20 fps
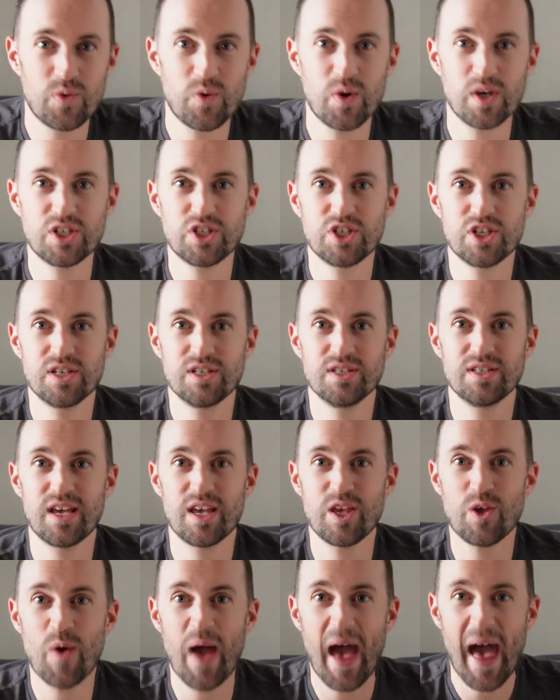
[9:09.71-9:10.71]
questions
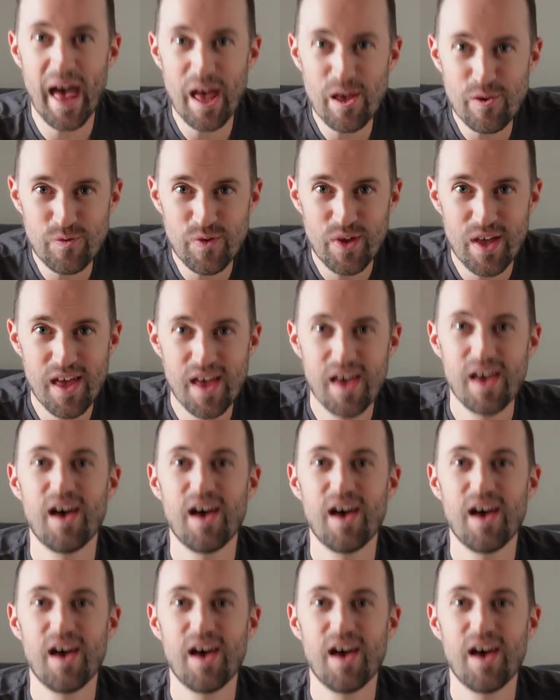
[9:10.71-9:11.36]
that you have.